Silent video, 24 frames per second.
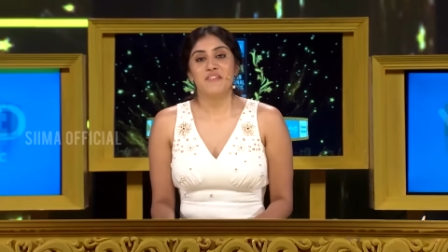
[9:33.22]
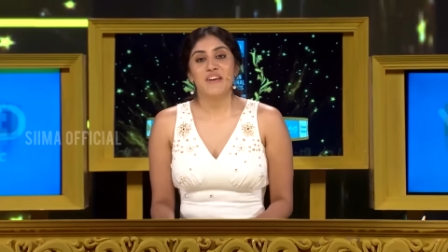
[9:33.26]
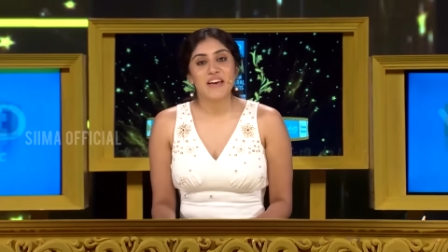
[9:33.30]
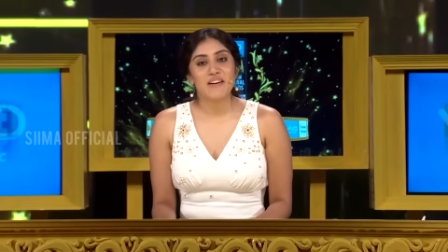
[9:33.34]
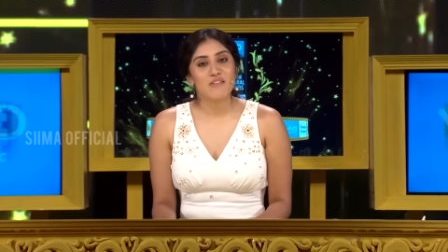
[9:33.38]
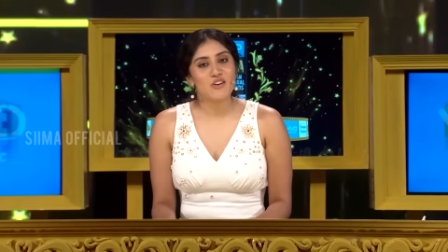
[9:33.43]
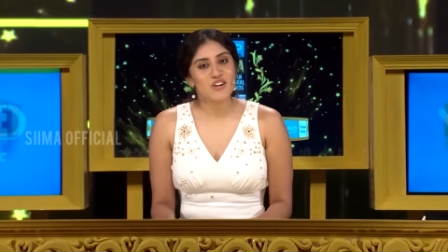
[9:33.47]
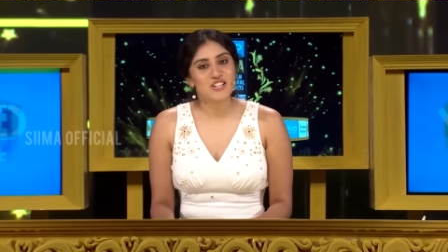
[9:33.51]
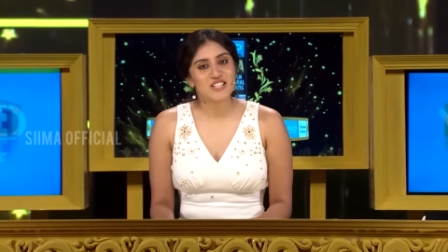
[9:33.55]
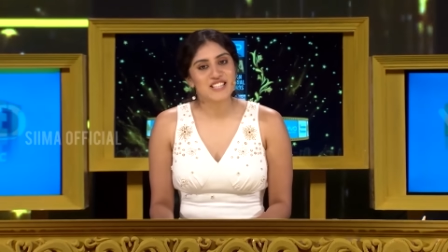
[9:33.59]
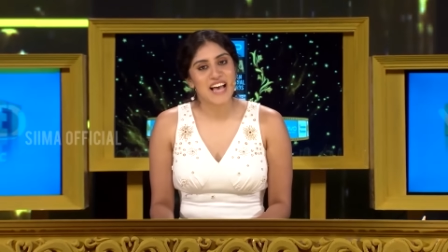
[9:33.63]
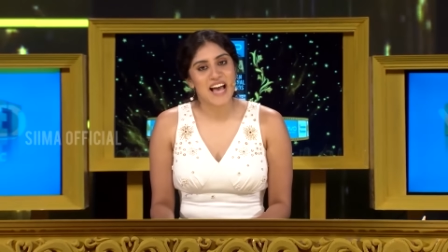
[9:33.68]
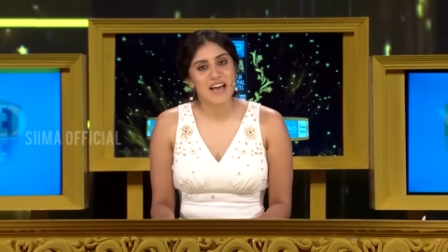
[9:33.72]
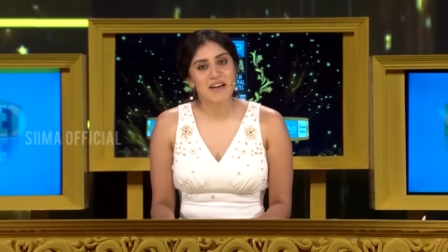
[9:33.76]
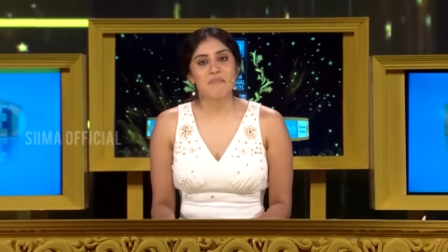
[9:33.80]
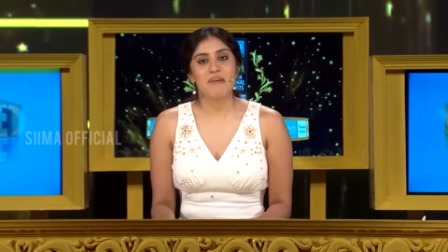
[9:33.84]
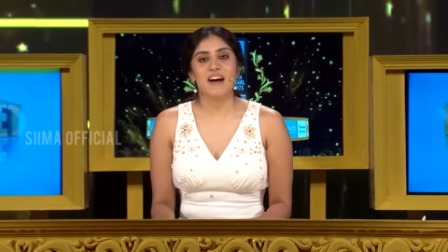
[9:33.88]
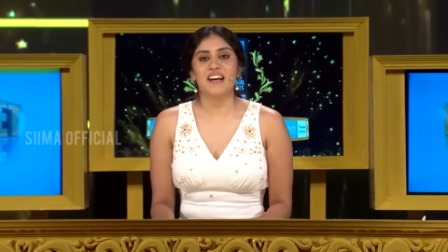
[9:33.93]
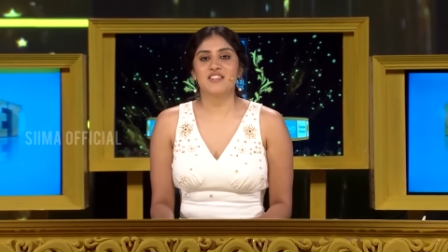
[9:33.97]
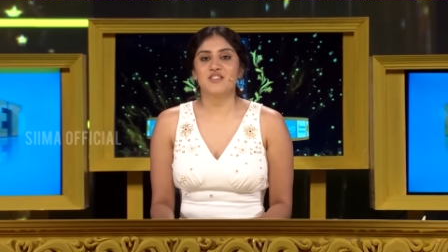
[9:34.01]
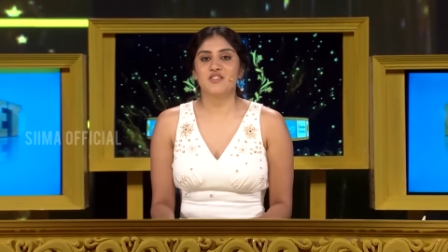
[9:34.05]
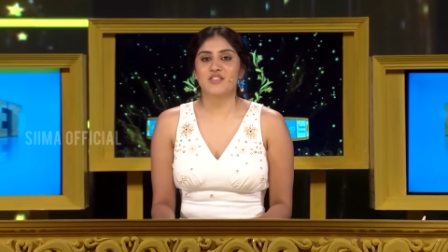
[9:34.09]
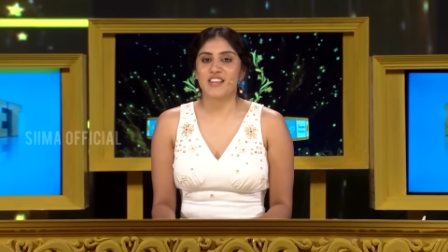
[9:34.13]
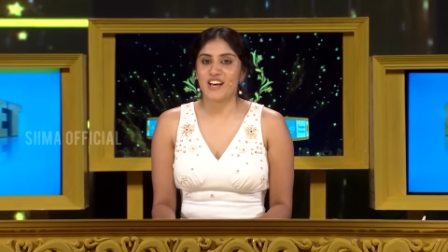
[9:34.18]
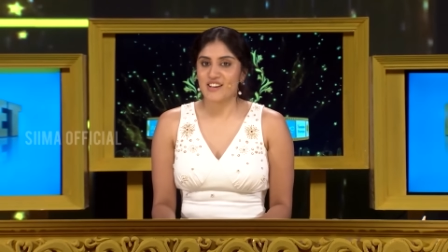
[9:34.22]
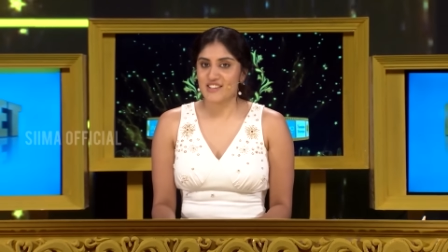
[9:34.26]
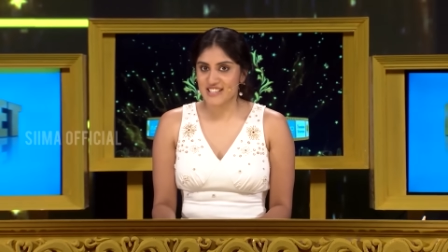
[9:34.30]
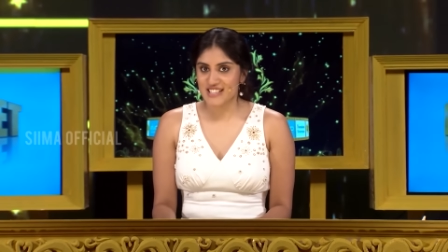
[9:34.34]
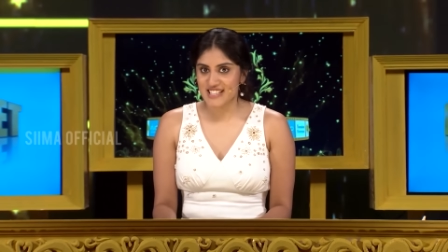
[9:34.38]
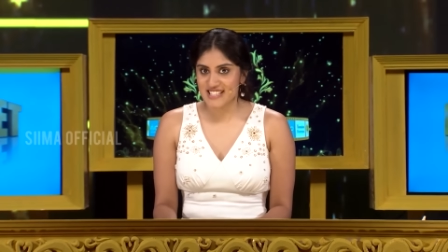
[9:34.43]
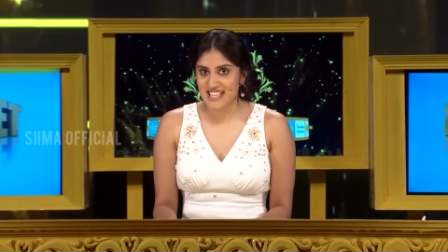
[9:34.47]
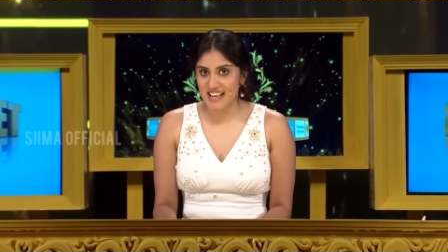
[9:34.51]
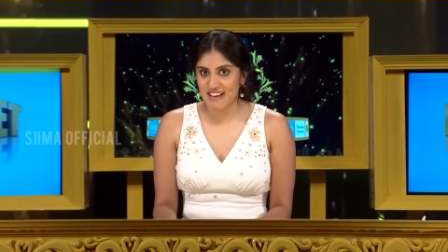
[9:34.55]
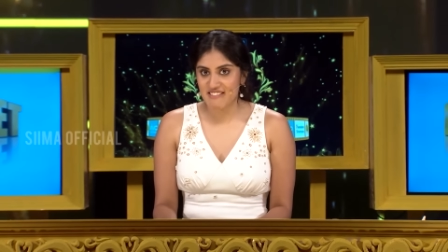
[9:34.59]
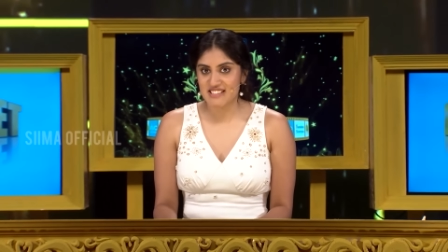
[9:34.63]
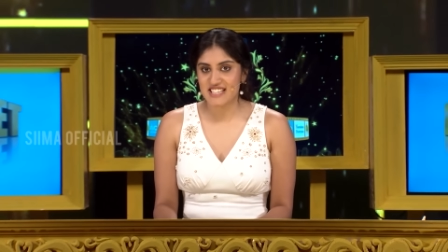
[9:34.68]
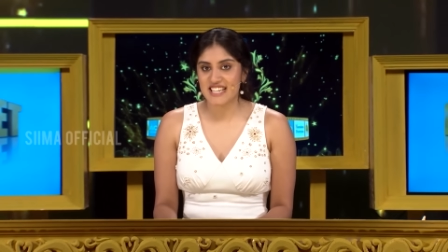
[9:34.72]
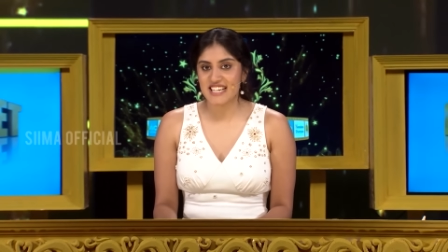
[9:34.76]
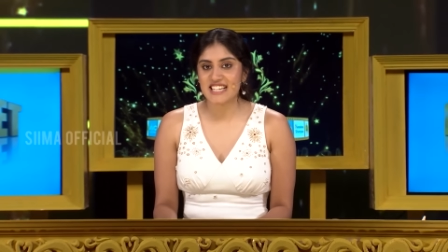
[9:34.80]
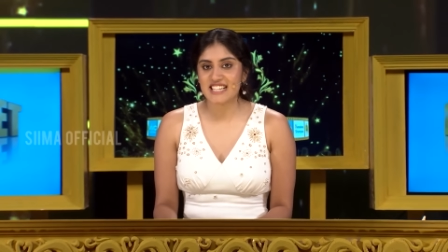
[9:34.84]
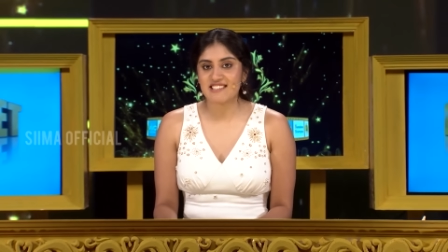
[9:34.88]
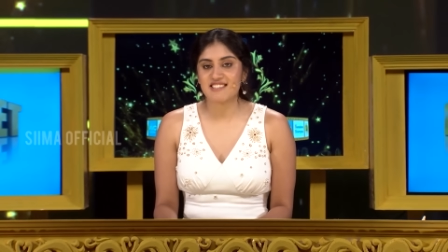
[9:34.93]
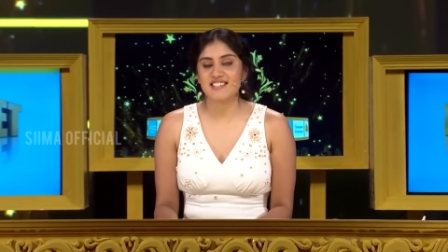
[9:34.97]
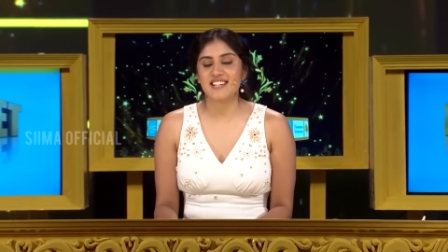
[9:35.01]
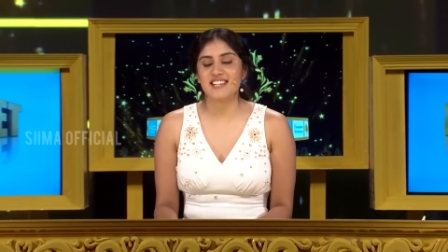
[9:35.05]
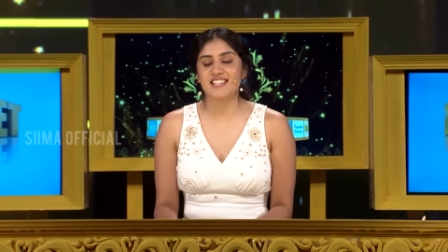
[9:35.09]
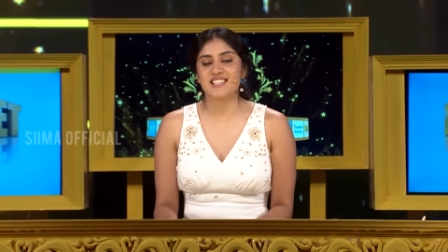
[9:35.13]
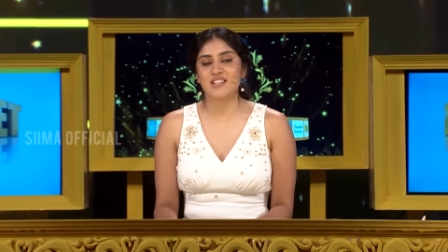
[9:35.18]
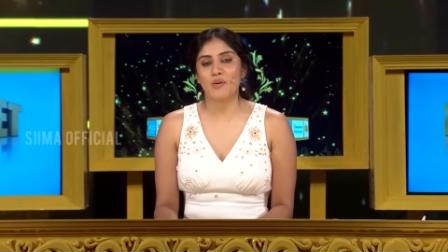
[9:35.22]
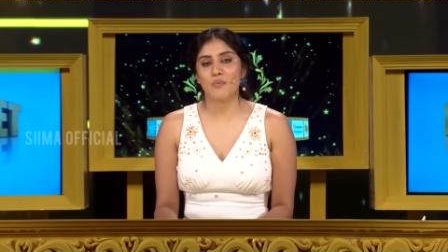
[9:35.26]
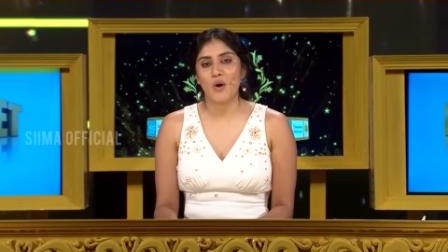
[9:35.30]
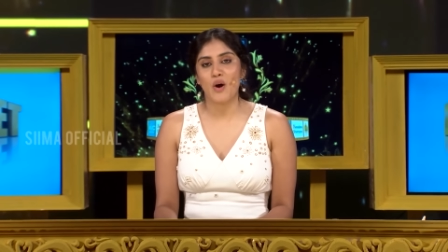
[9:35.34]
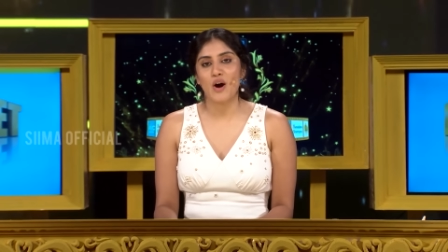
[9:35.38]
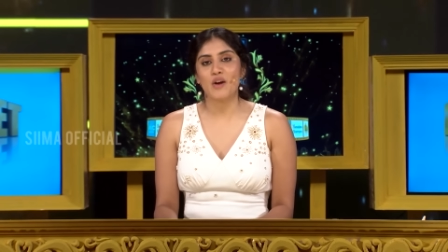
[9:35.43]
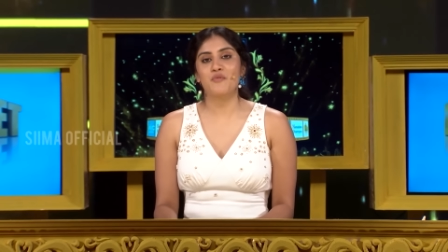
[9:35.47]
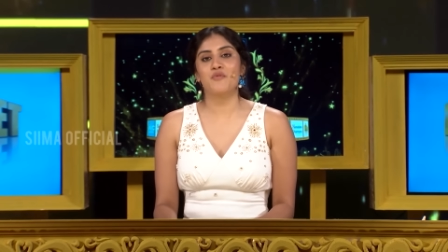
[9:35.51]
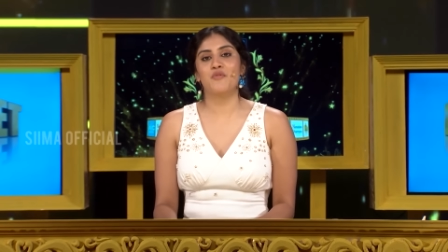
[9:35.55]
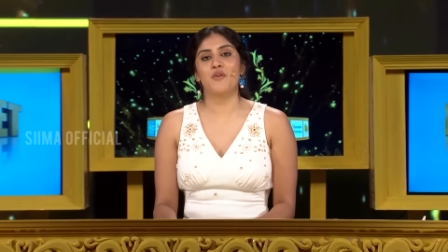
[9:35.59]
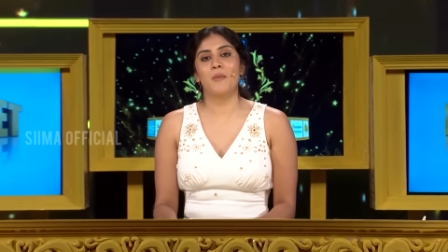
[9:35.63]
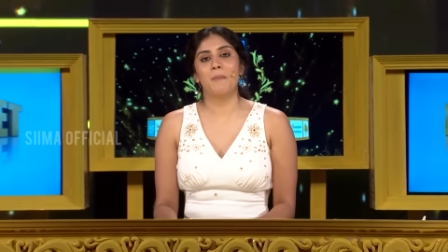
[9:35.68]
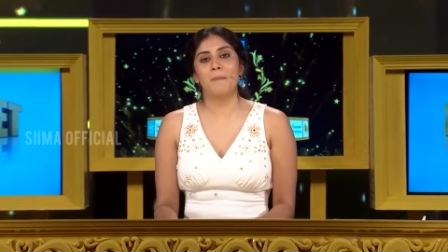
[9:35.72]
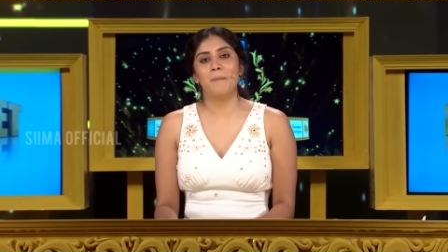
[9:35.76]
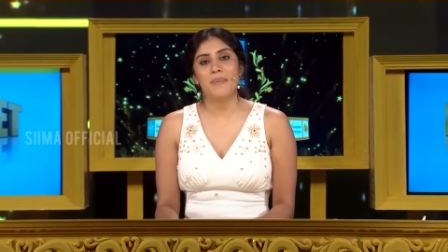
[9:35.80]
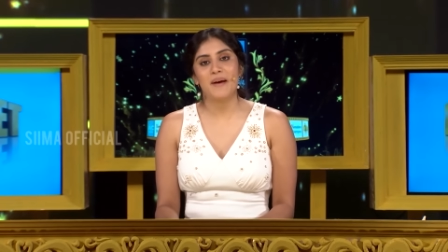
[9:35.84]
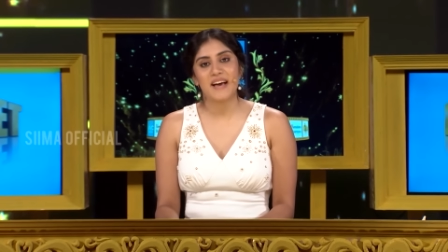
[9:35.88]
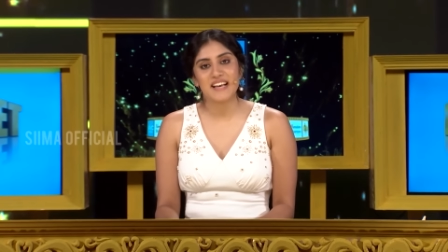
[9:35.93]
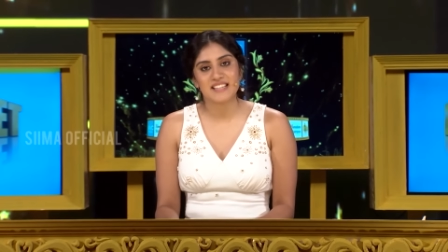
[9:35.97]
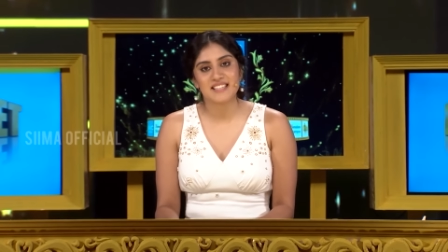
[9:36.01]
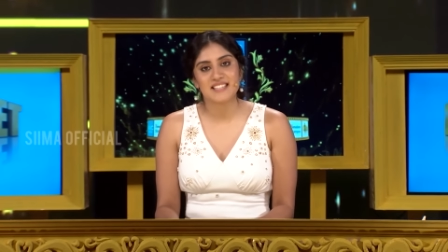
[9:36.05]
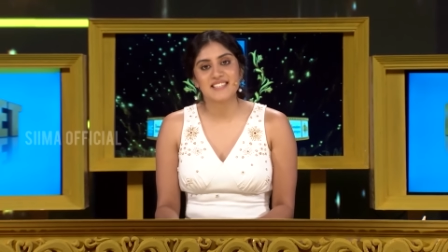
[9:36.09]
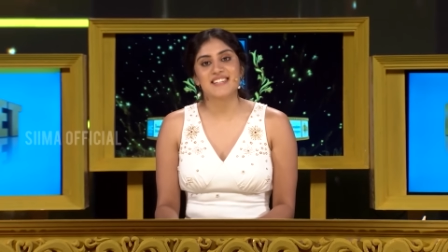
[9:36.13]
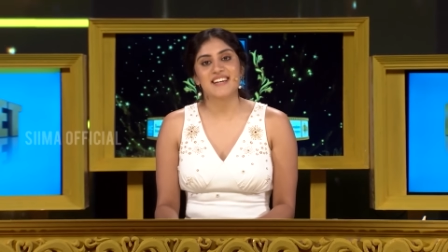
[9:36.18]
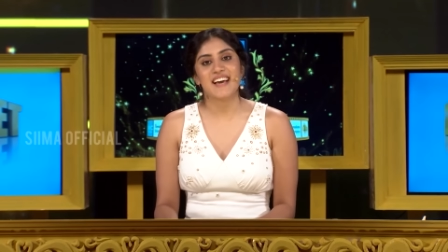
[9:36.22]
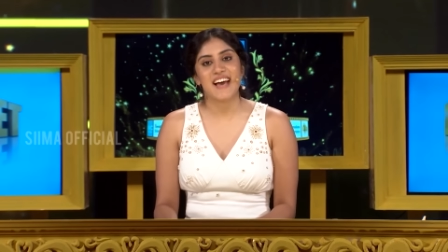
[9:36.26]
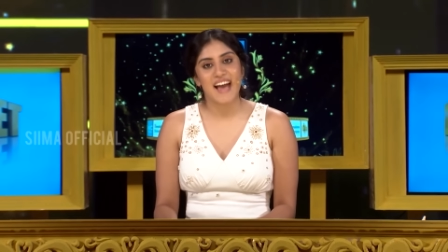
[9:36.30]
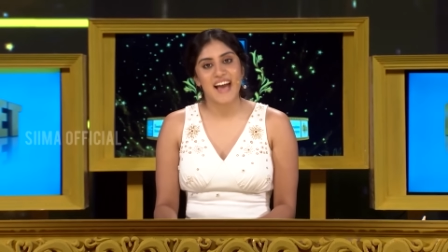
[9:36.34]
Vivo SIIMA 2017 Critics Award for Best